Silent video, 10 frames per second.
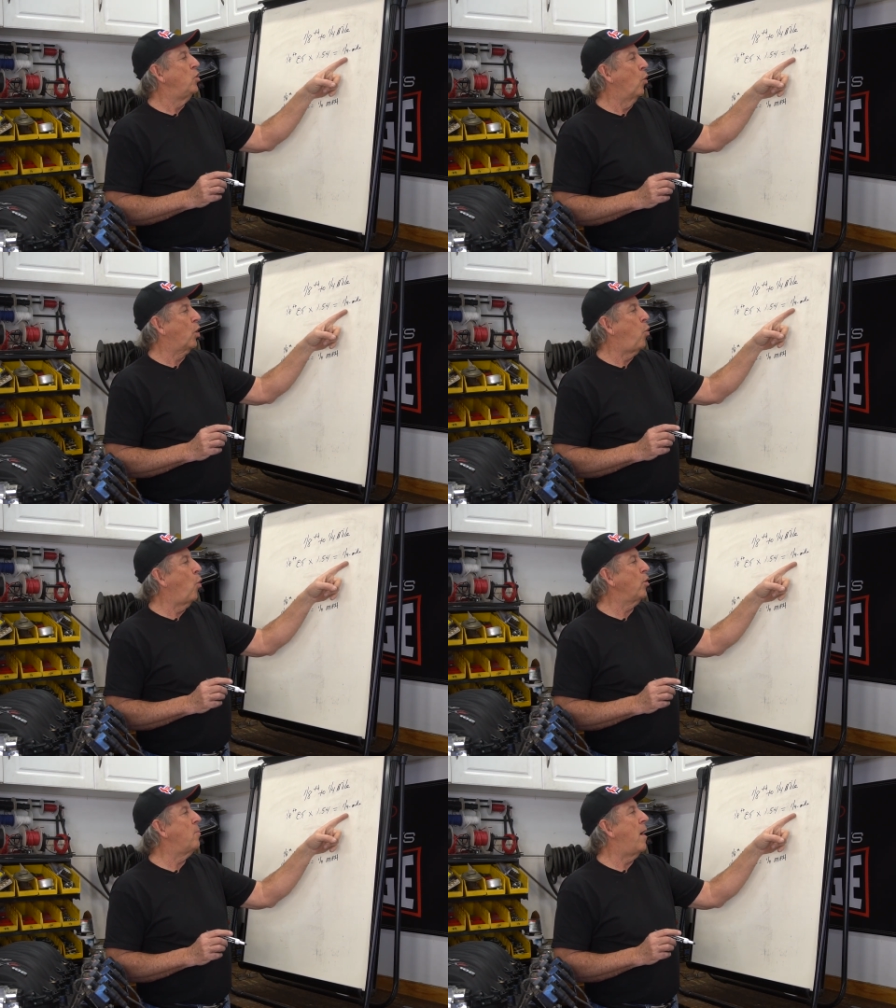your
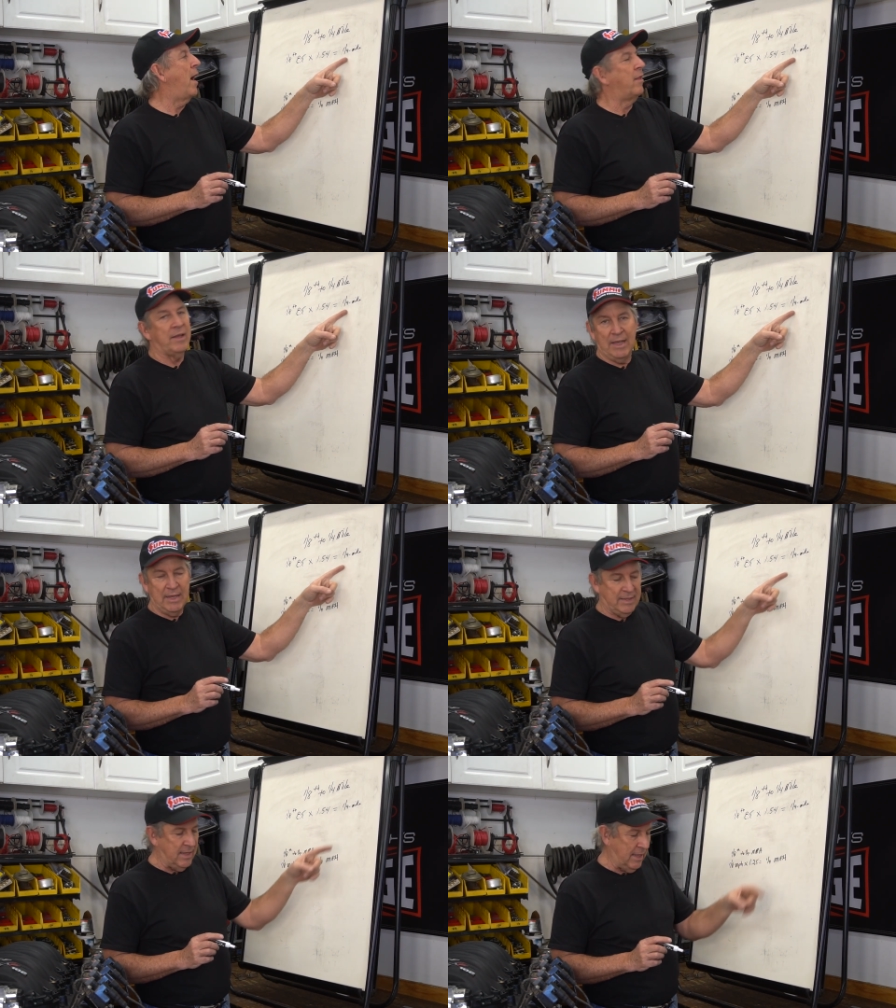quarter mile
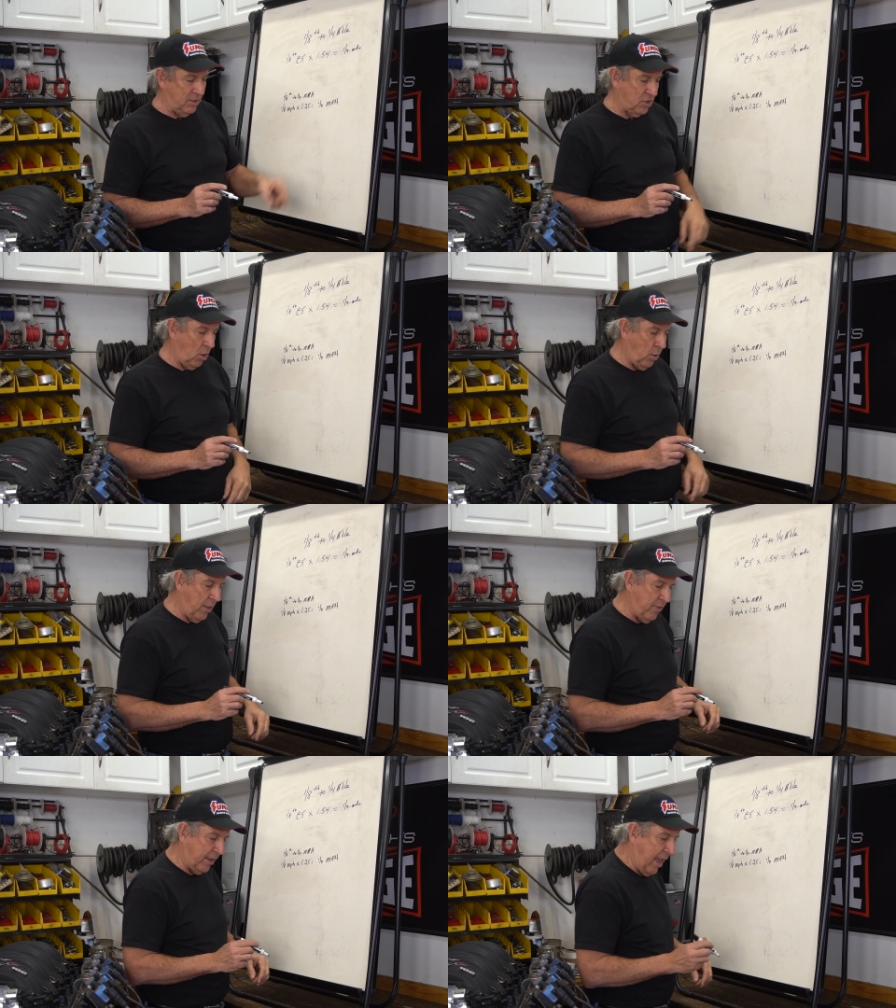E T. So
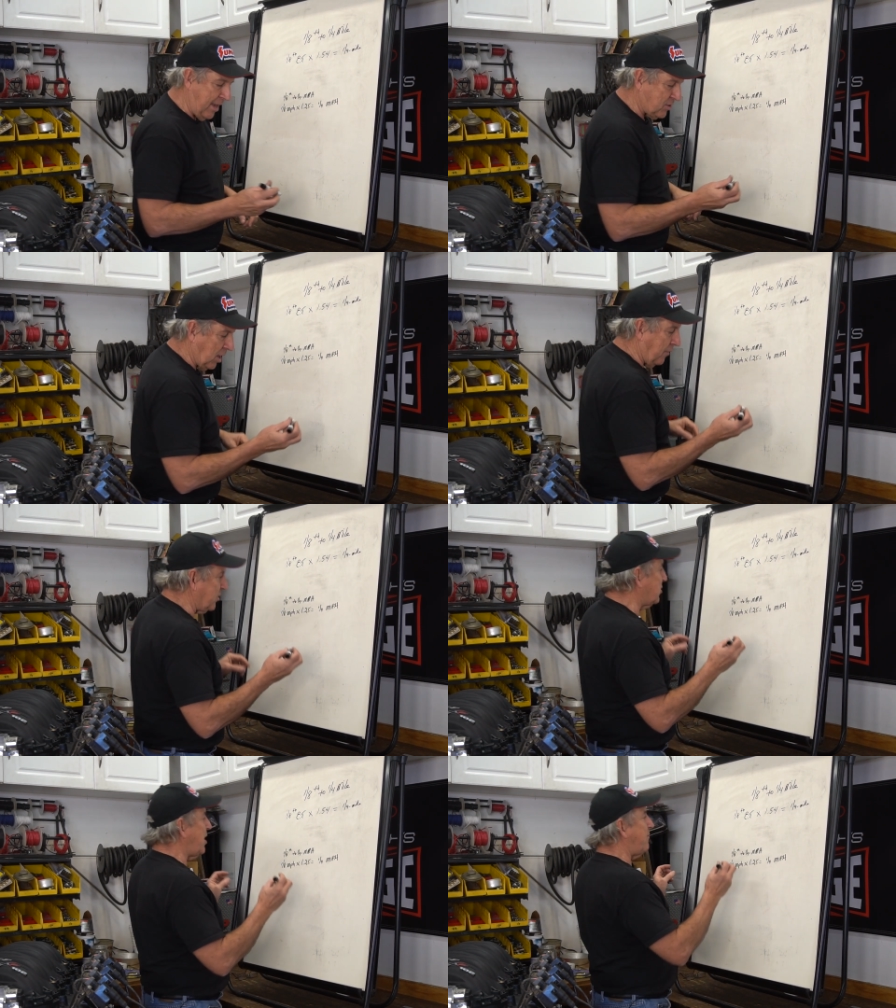in the case of
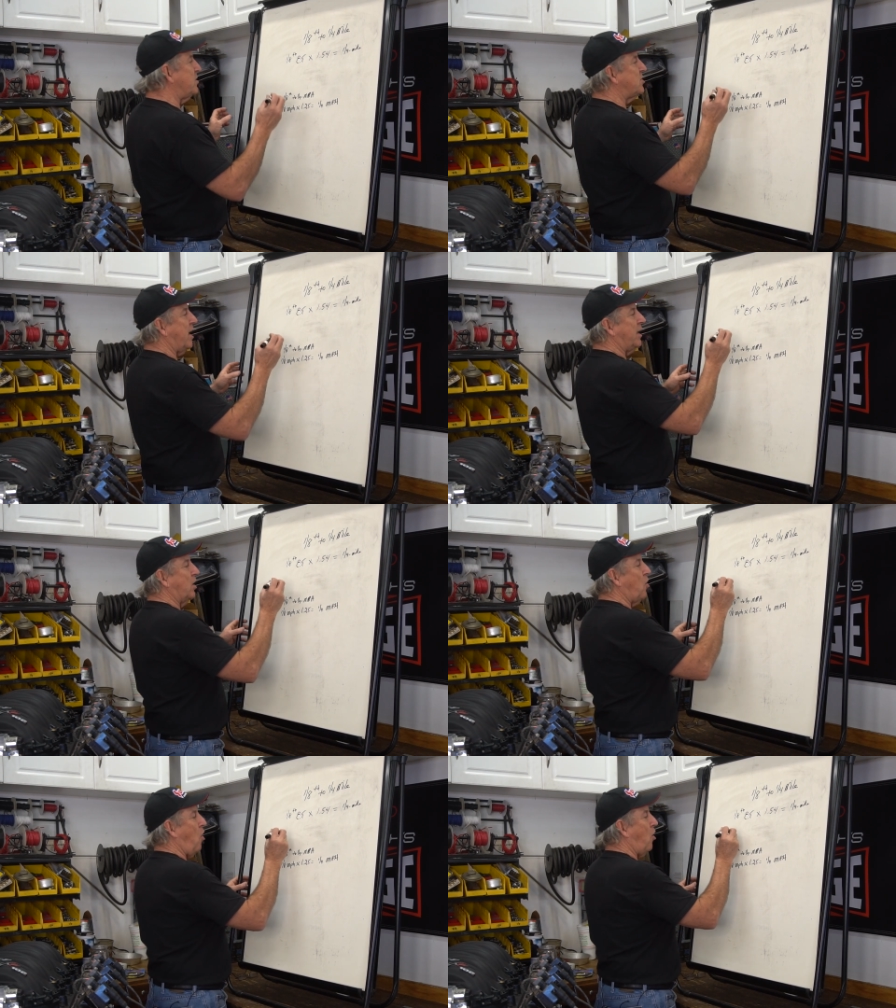a seven
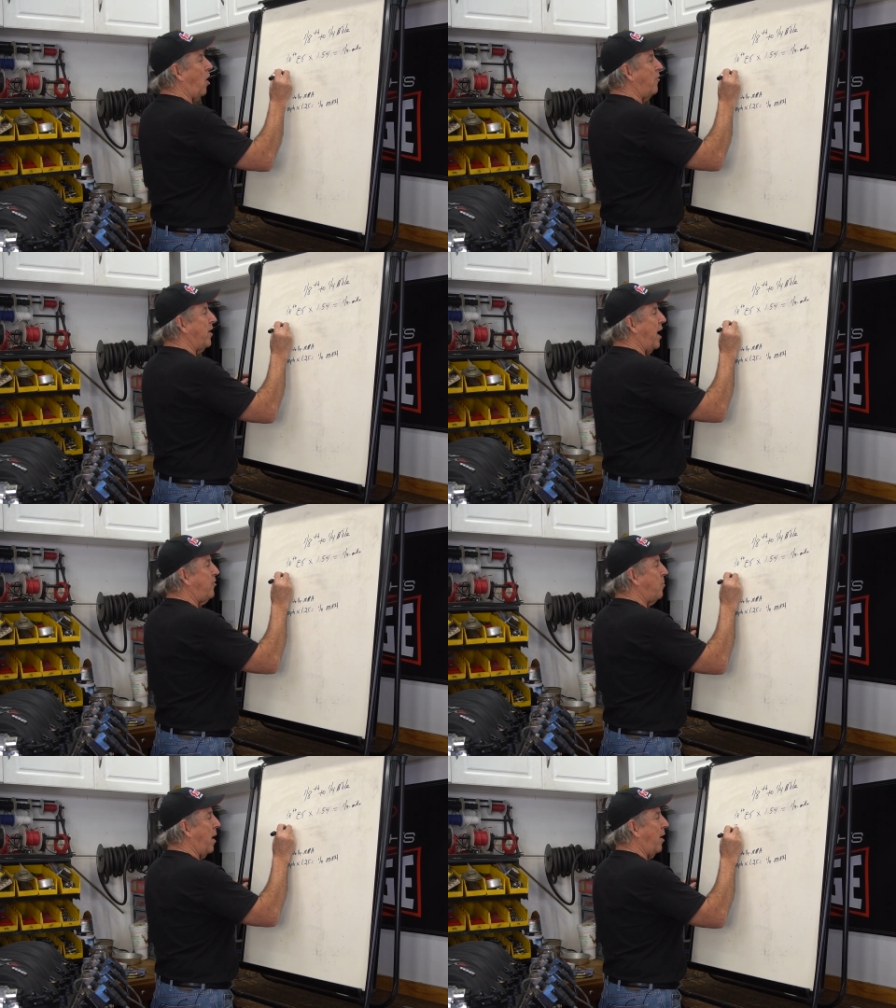second car on the
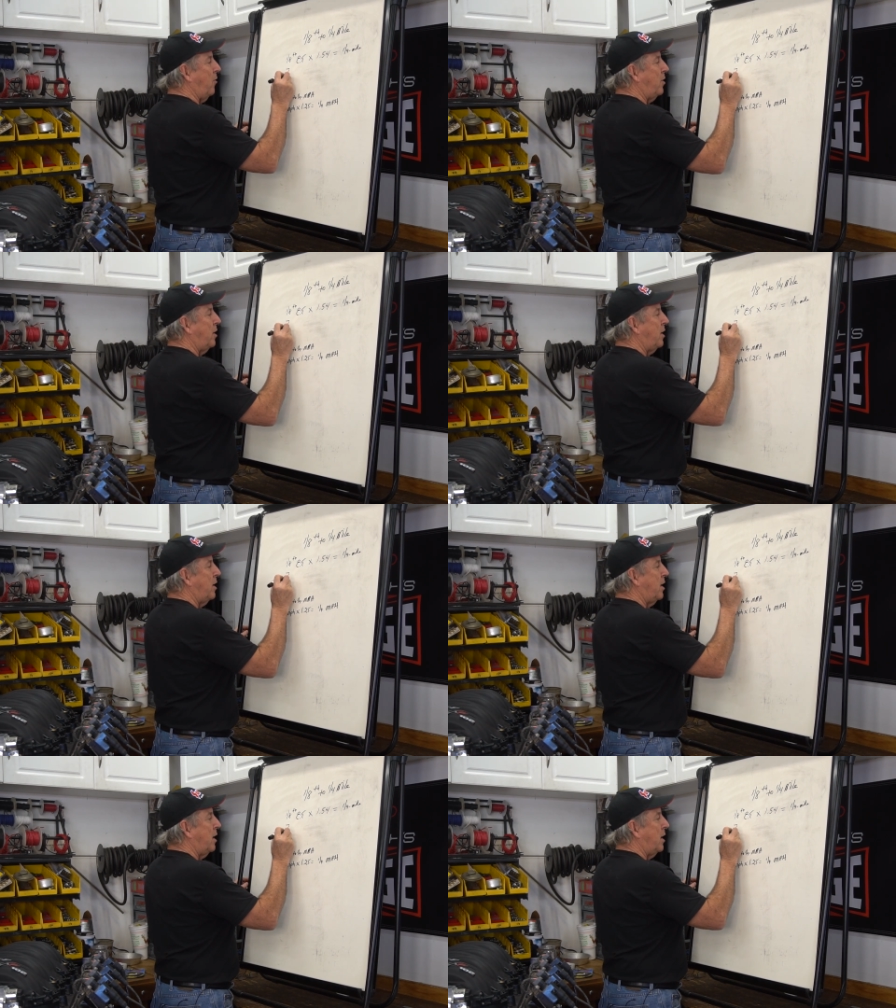eighth mile,
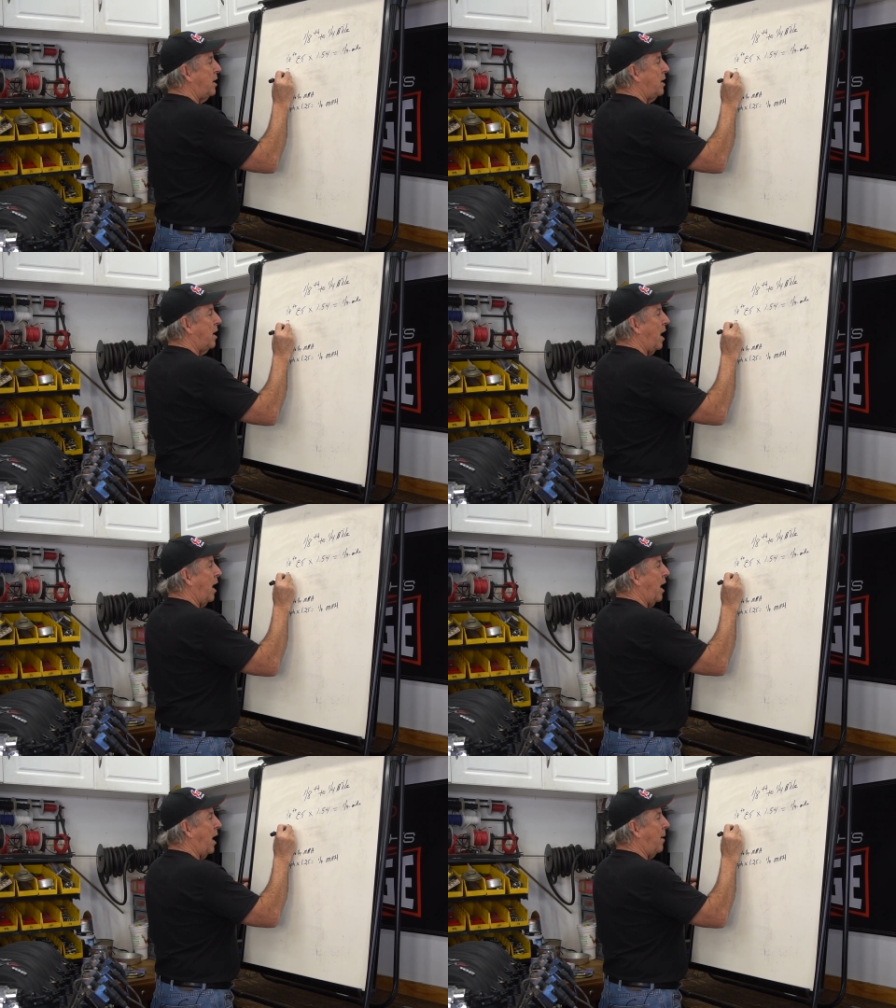
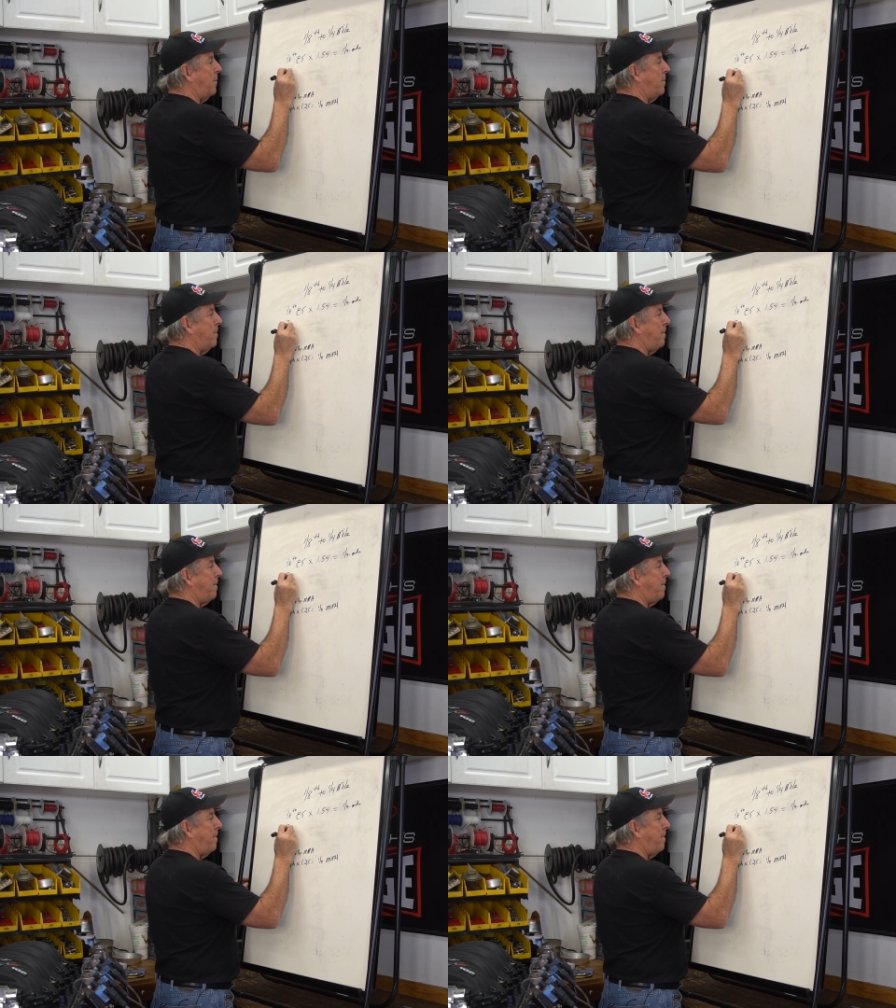um,